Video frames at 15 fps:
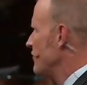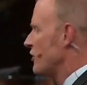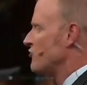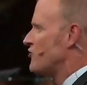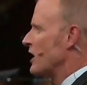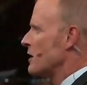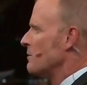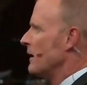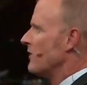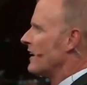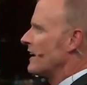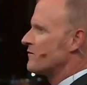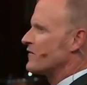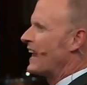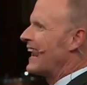and gentlemen,
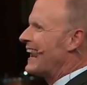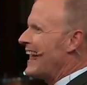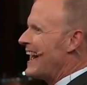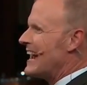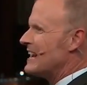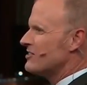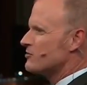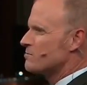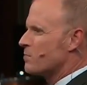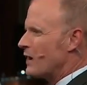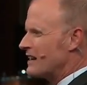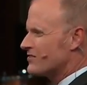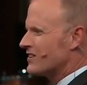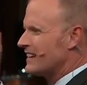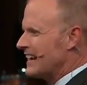that if the last
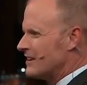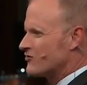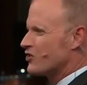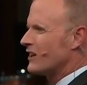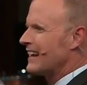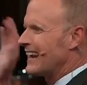presidential